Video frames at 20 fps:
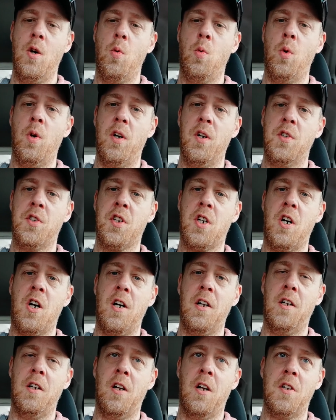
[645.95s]
was
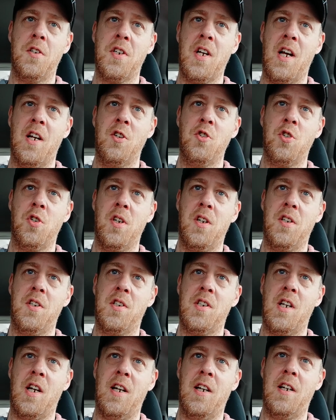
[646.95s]
caught in Los
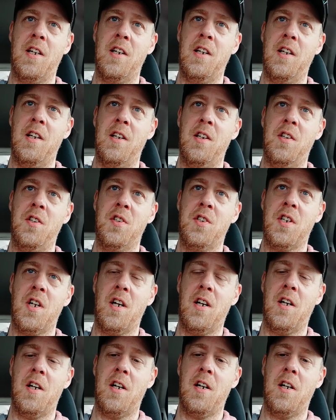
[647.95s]
Angeles and is
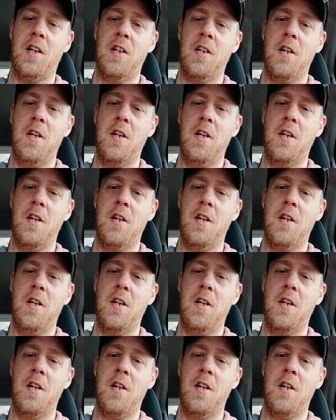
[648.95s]
uh,